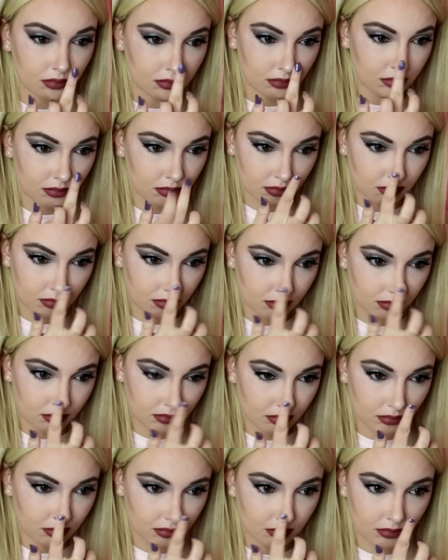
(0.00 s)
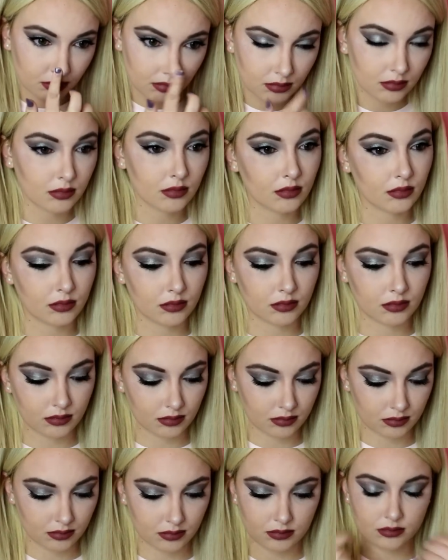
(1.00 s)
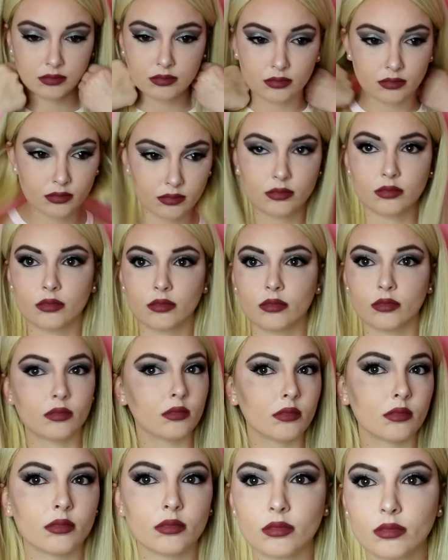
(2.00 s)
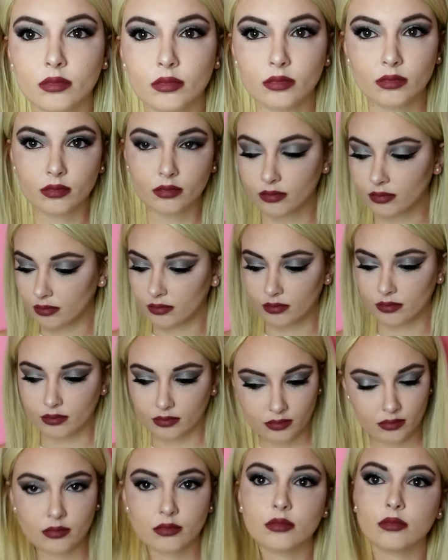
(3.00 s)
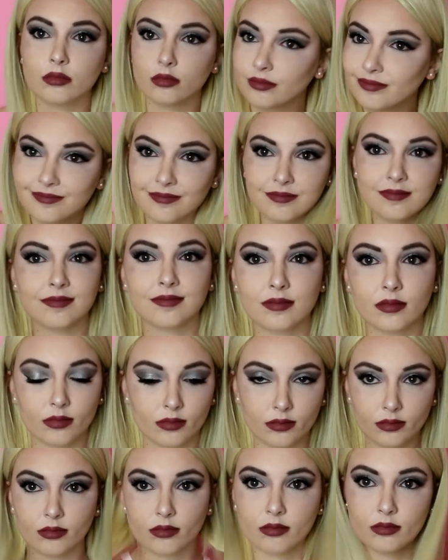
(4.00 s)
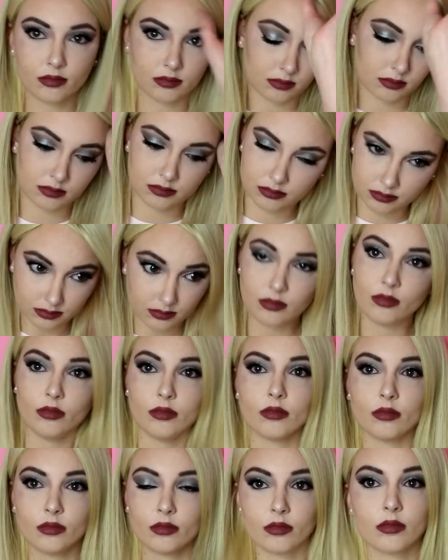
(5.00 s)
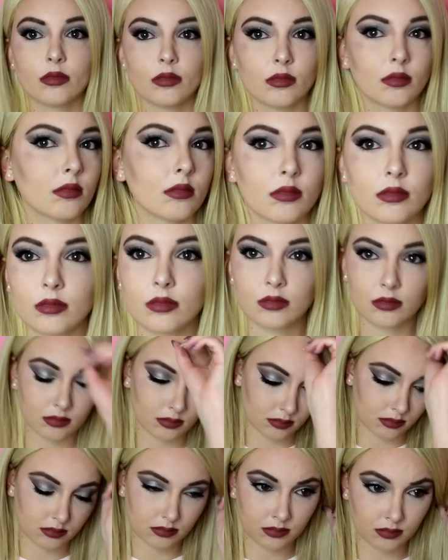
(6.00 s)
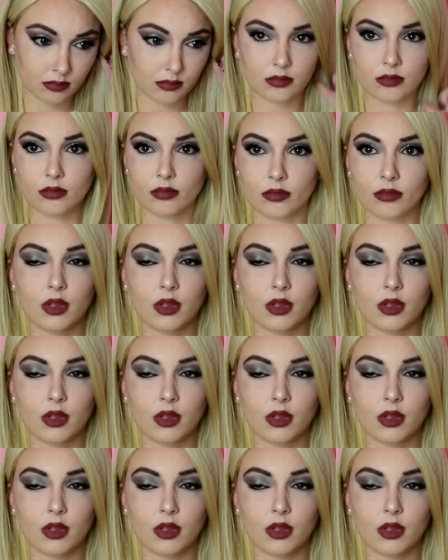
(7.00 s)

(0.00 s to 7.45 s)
And for my highlight, I'm using the Anastasia Aurora palette, and I'm using the shade Luna, and I'm just going to put that on